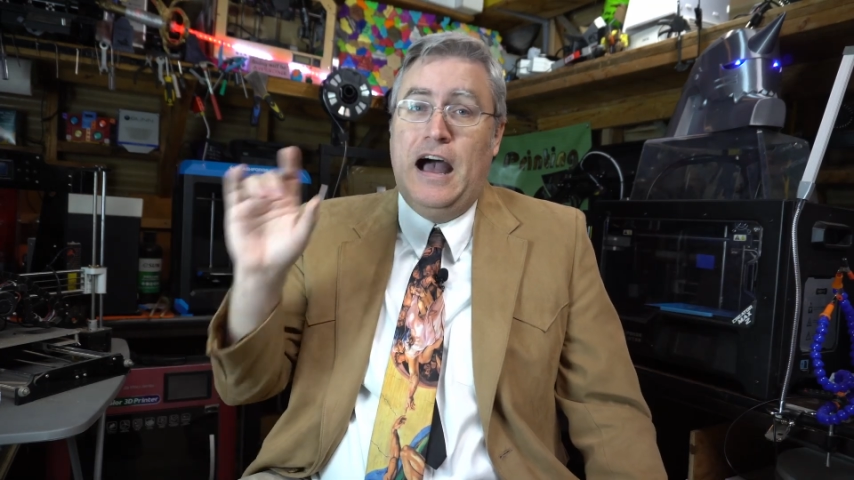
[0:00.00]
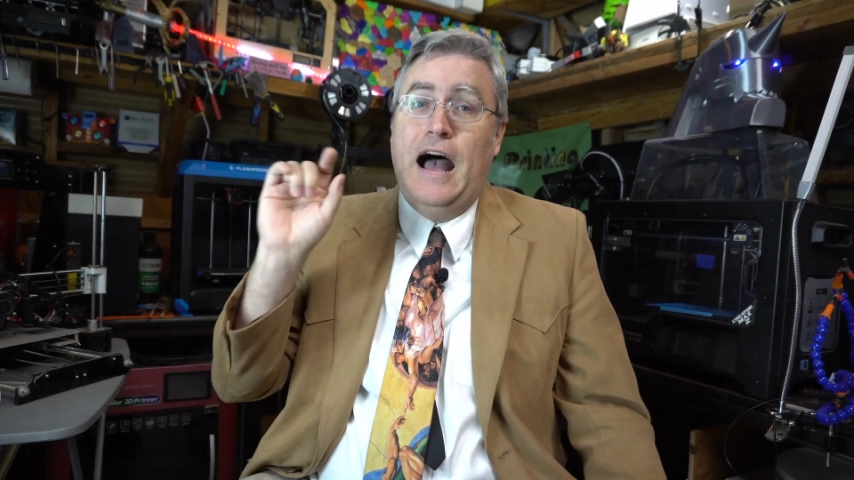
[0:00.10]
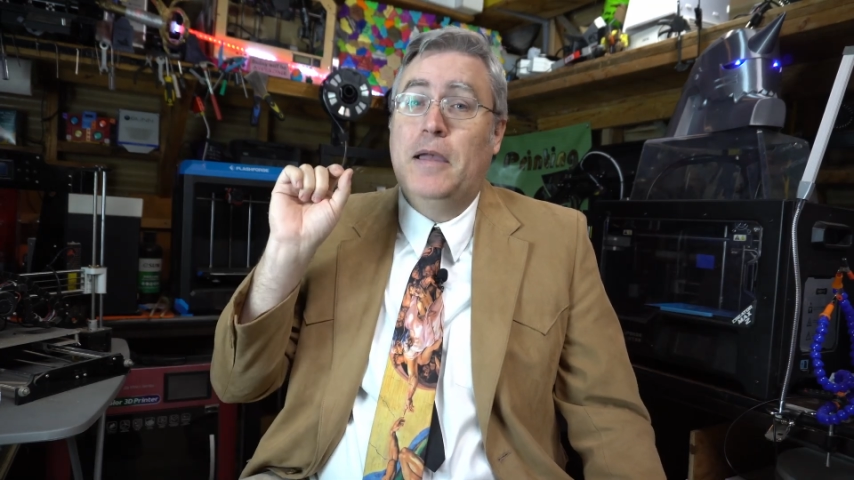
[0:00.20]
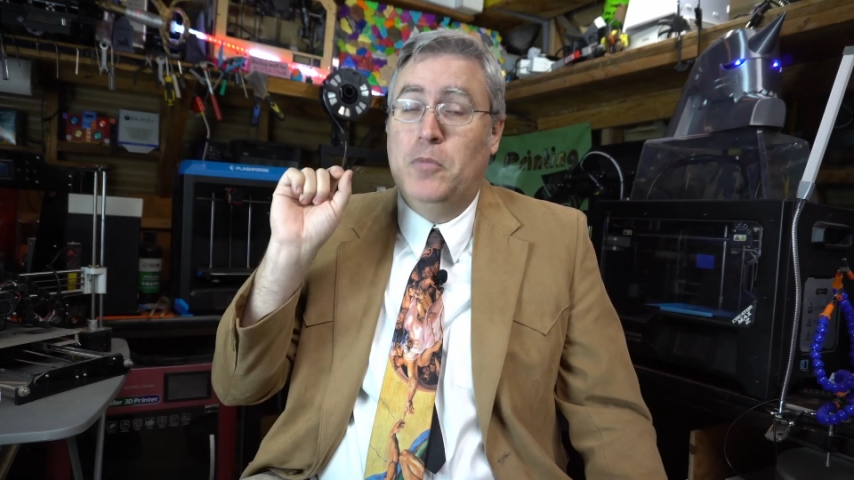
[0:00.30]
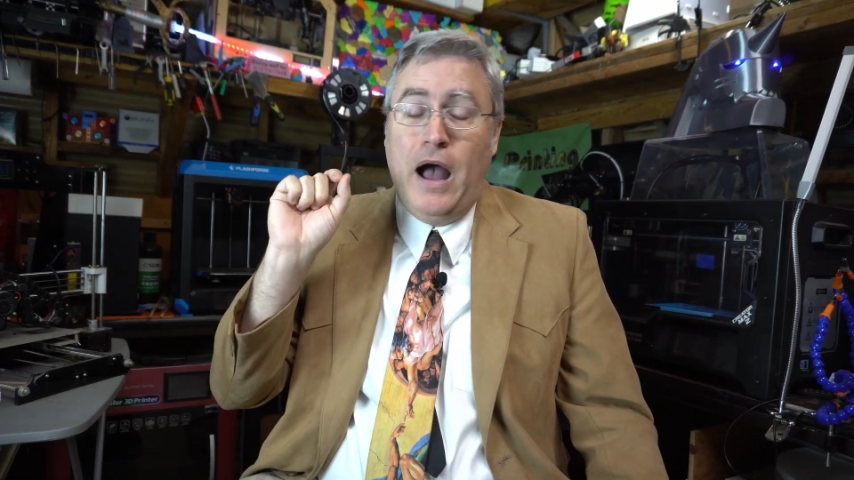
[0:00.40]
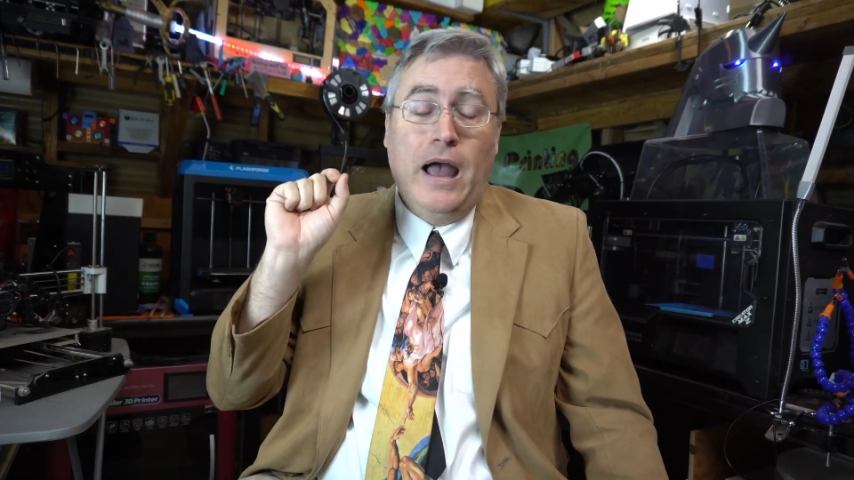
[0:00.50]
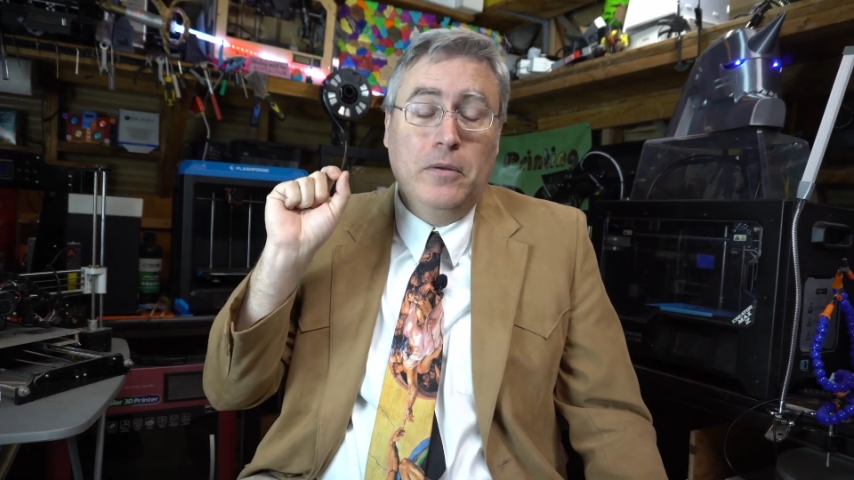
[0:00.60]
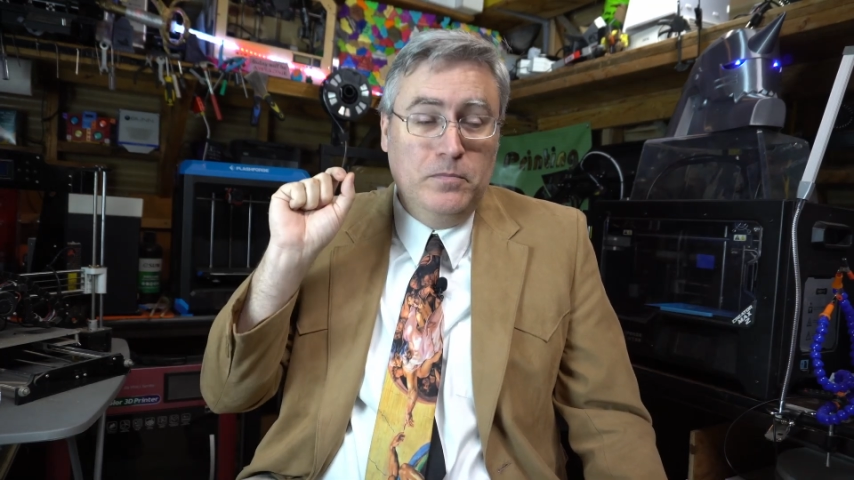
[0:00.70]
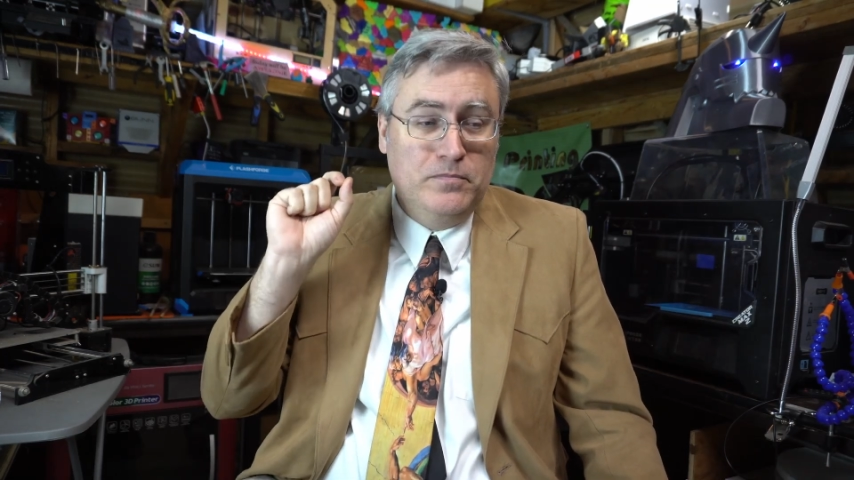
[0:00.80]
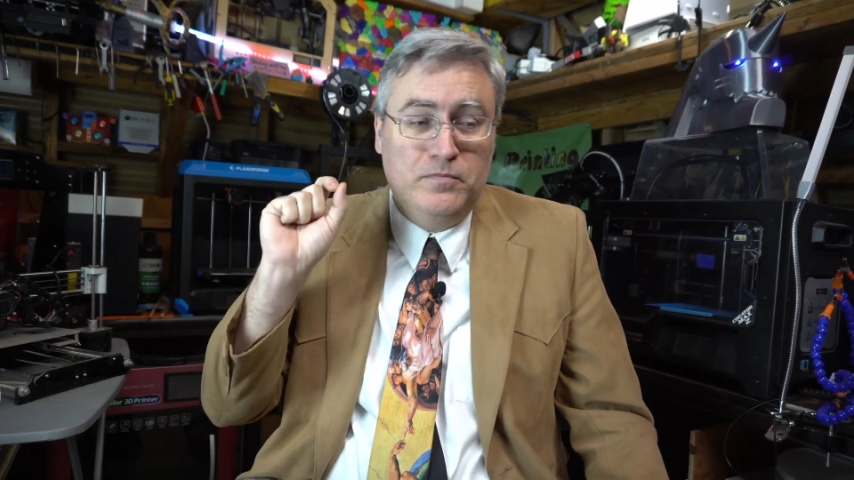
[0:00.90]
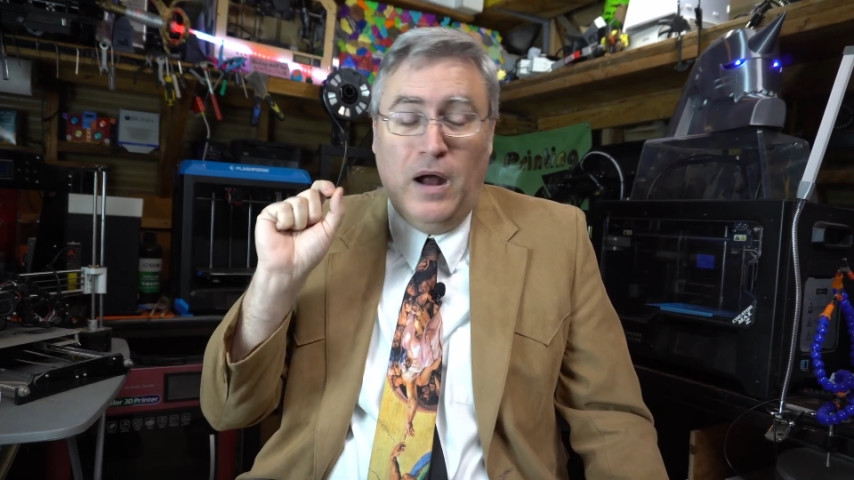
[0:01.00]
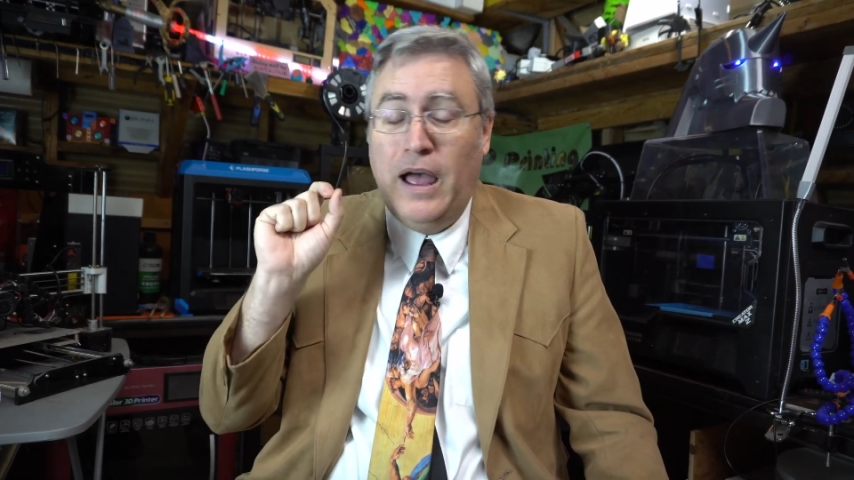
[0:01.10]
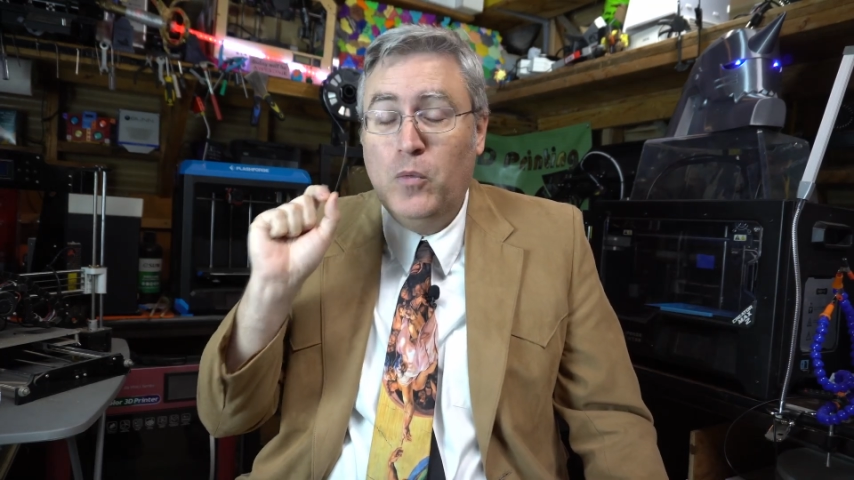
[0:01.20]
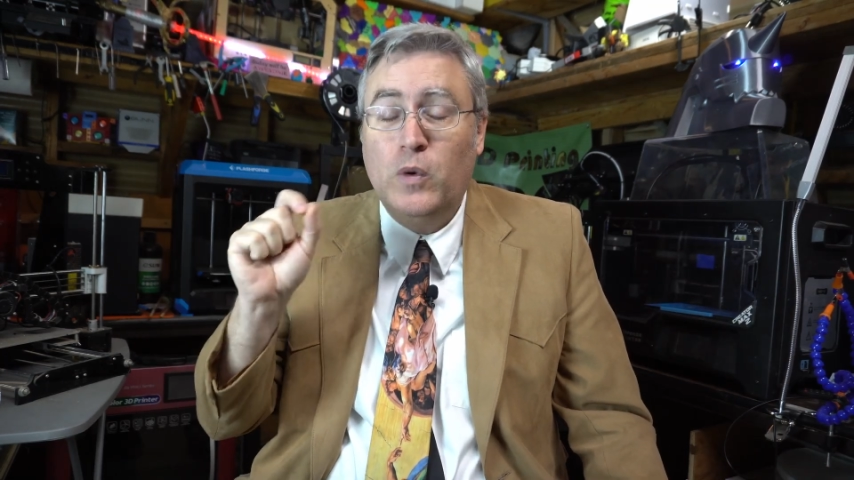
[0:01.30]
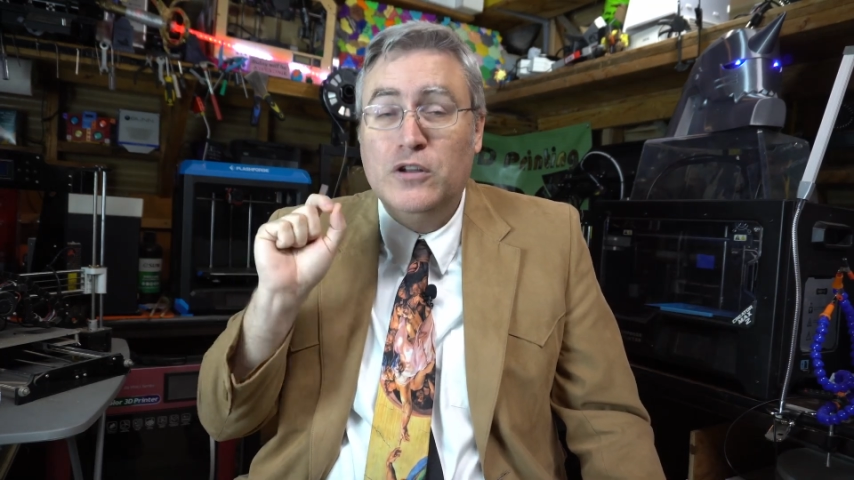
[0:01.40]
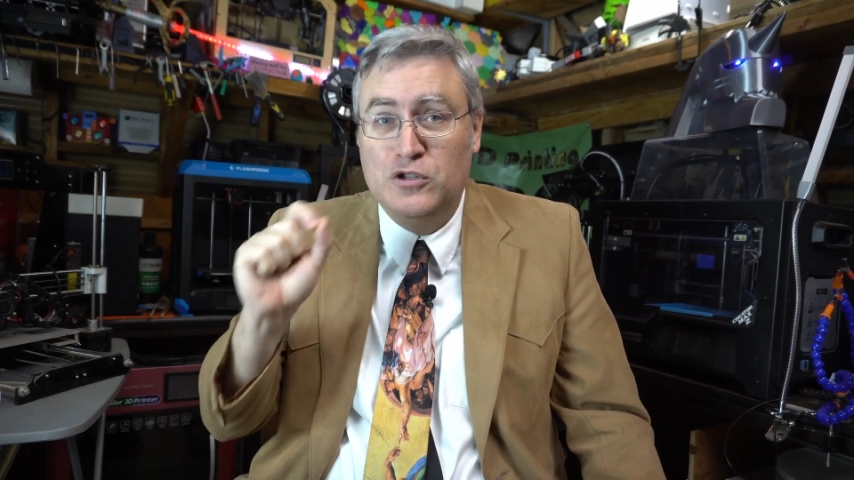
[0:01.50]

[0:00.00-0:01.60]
I, I I will